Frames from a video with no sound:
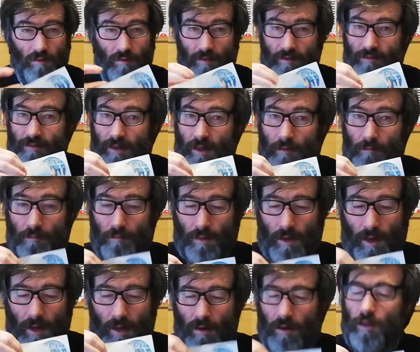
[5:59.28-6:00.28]
the stamp.
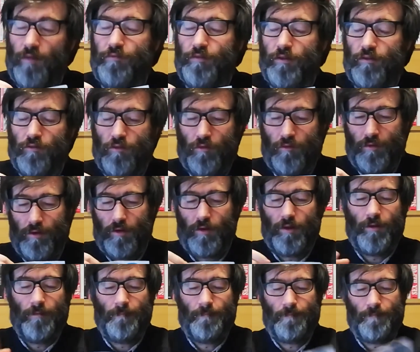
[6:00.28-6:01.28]
I love it,
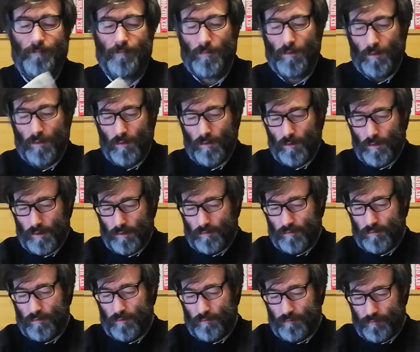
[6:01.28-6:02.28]
really.
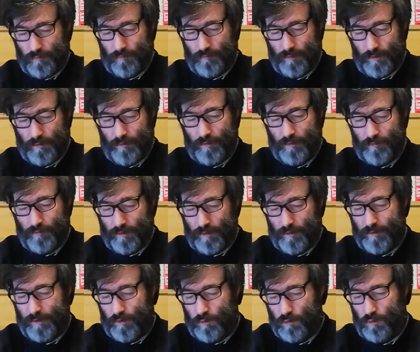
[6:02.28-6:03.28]
It's a very,
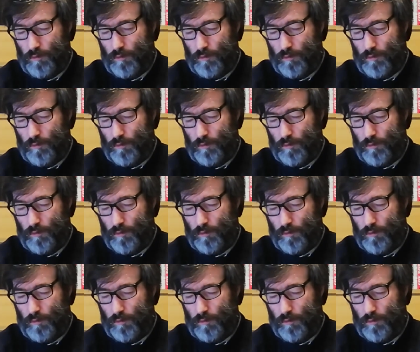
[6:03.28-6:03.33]
very